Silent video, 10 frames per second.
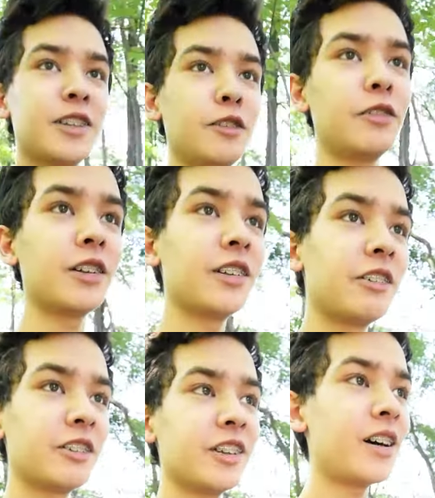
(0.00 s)
So far
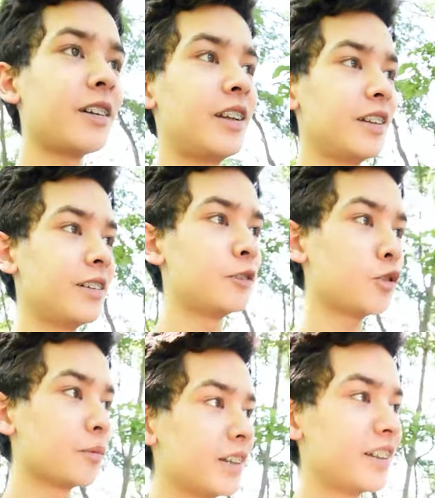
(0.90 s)
there aren't a lot, and
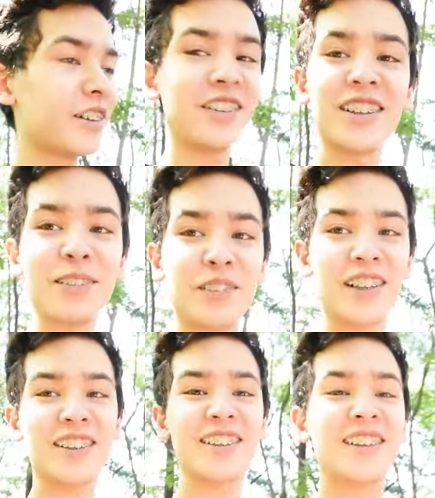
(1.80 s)
normally there are lots of
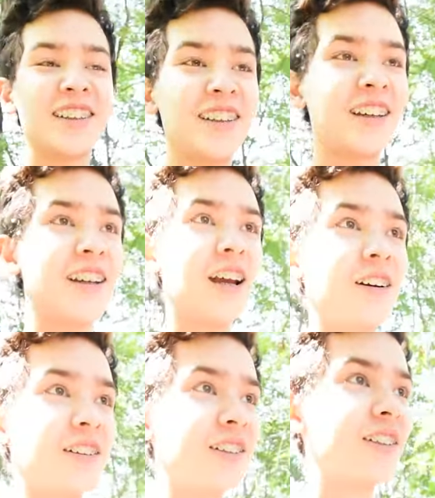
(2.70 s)
ducks and
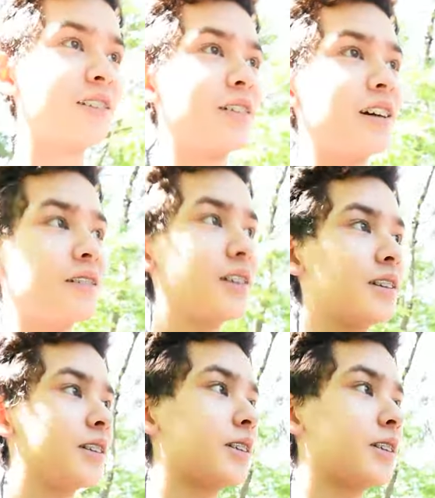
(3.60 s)
herons around,